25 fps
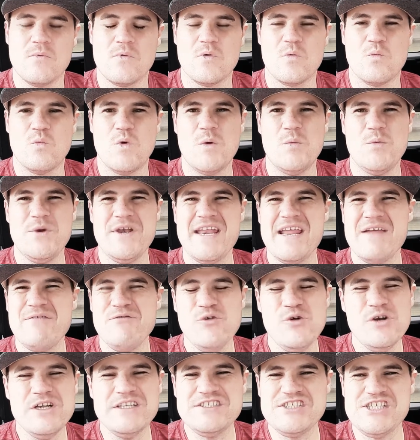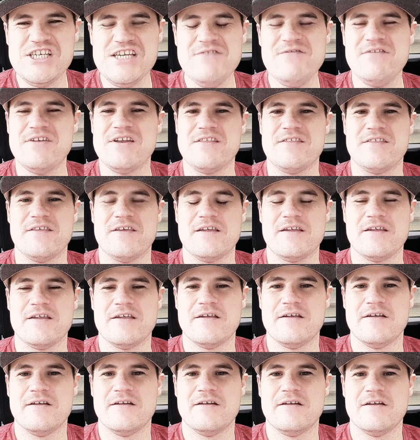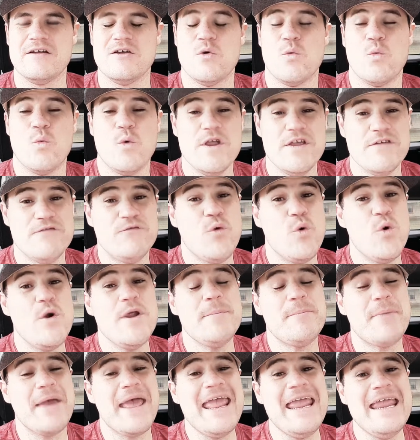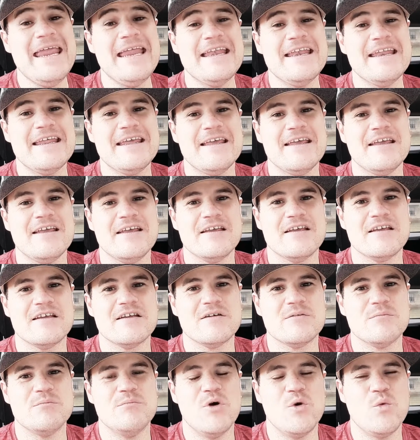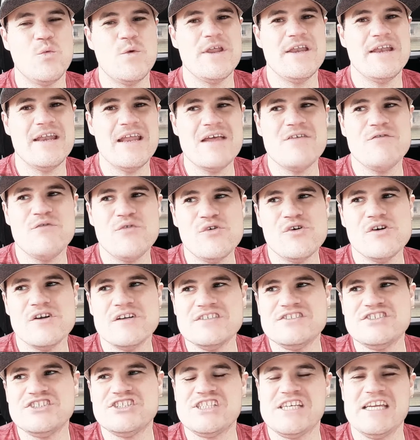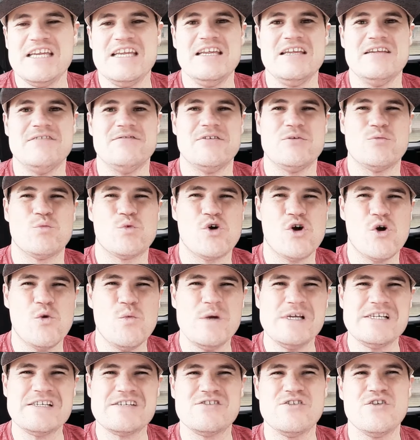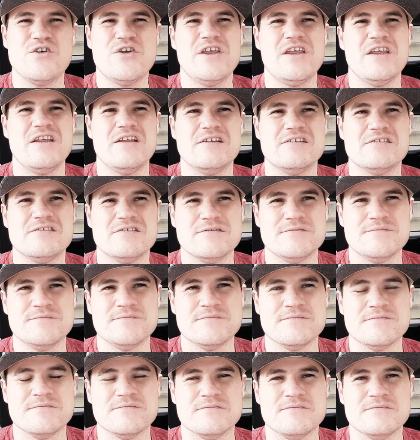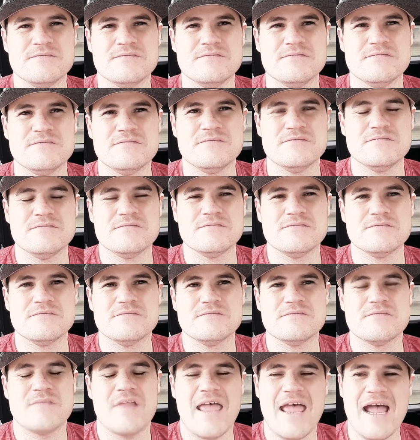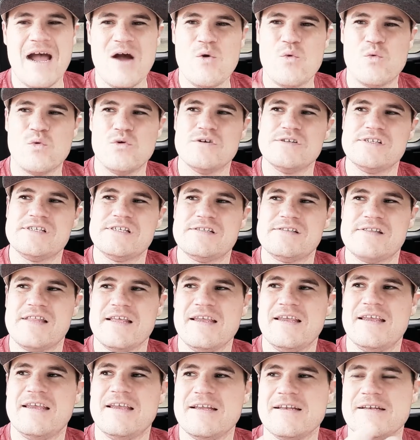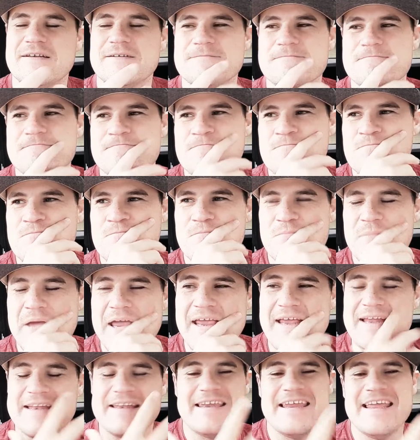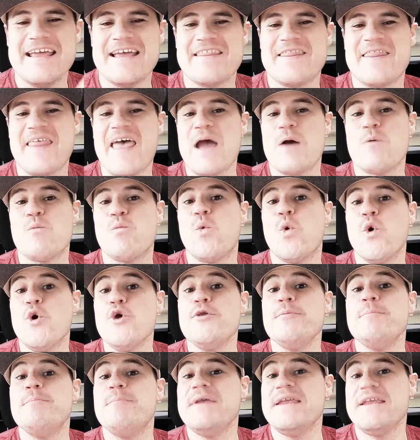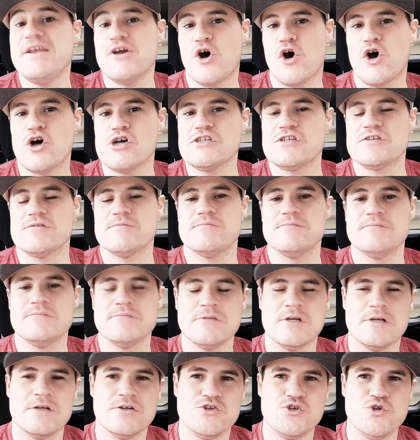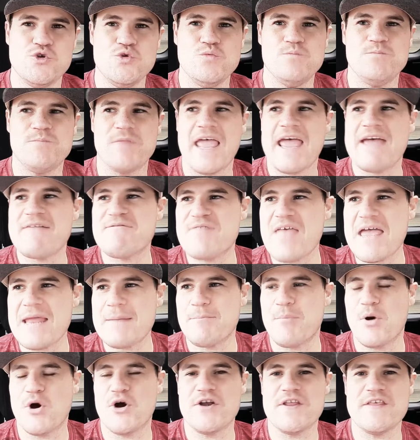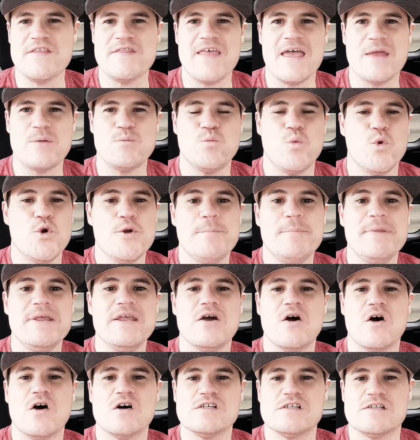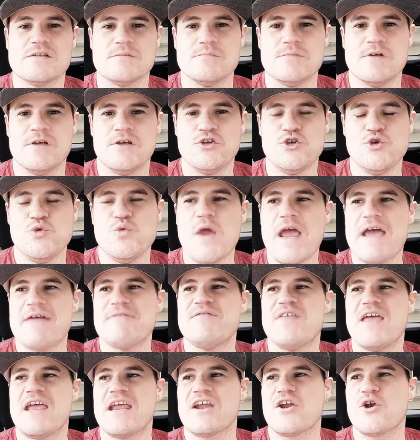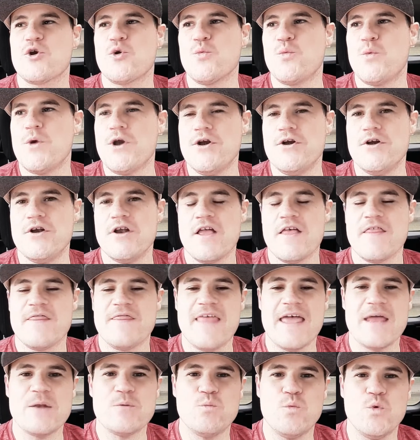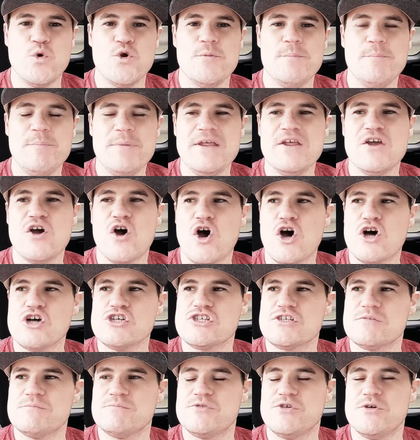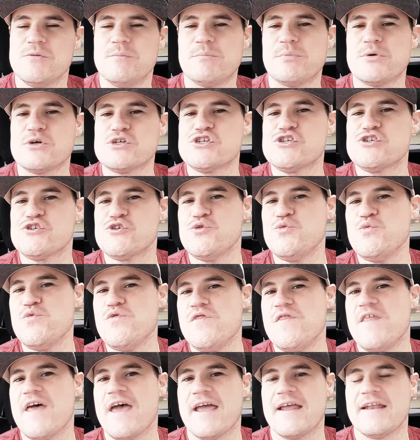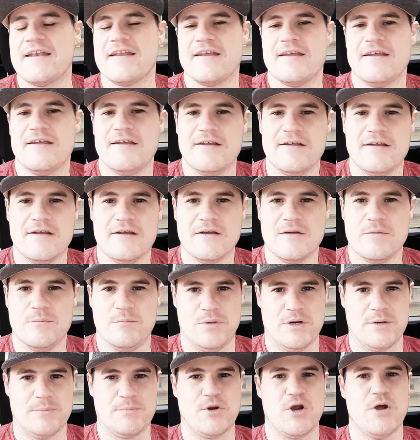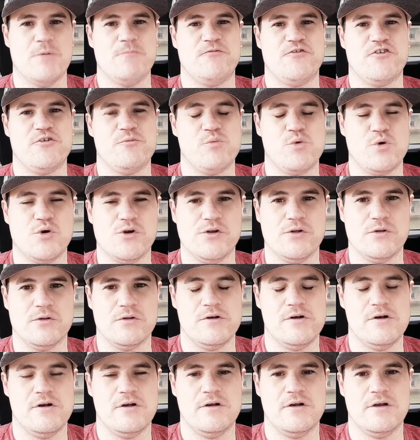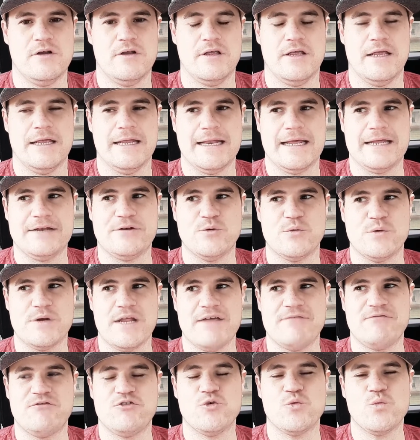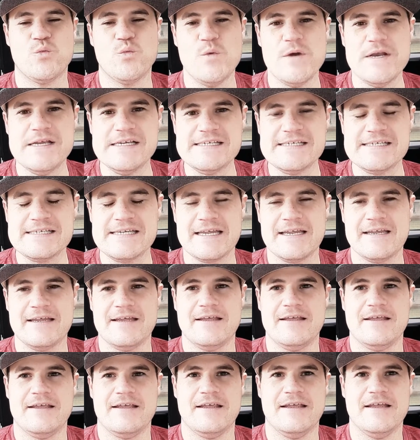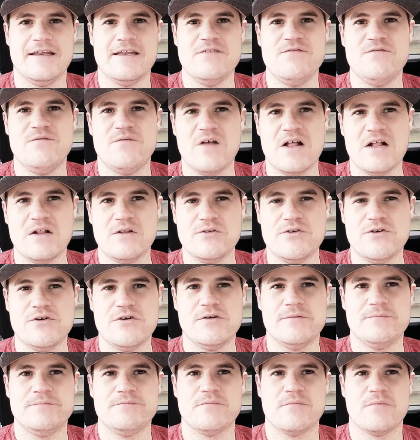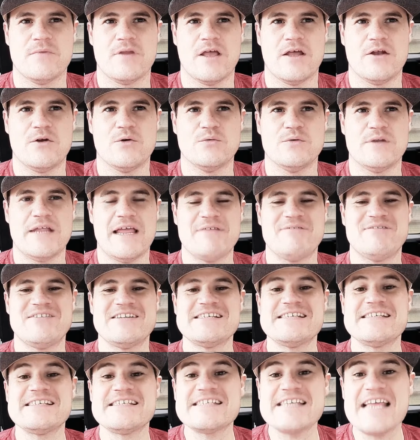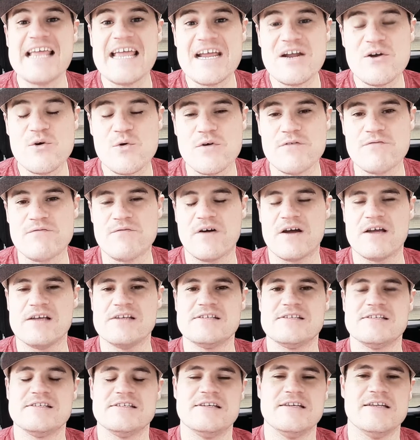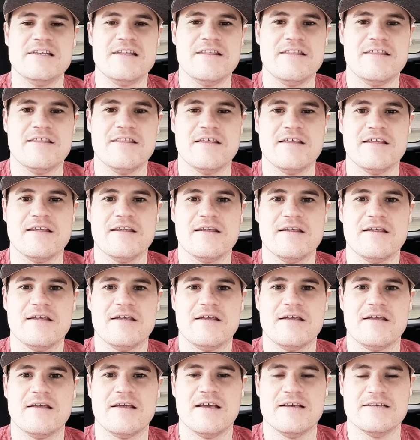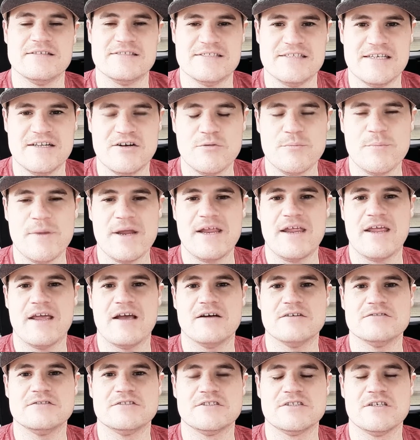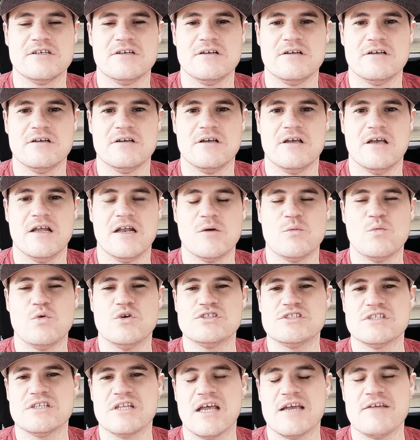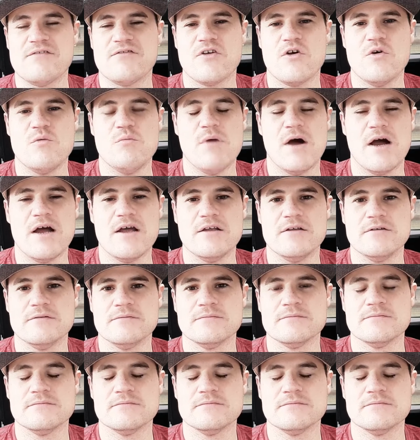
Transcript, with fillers: where we never achieve anything. We avoid pain, but we never achieve. And we're always looking outwards thinking, man, yeah, that would be awesome to have that body. That would be awesome to have that career. That would be awesome to pursue that. But I'm comfortable here, and I don't have to risk any failure. I don't have to sacrifice anything. I sit on my couch and I watch life go by.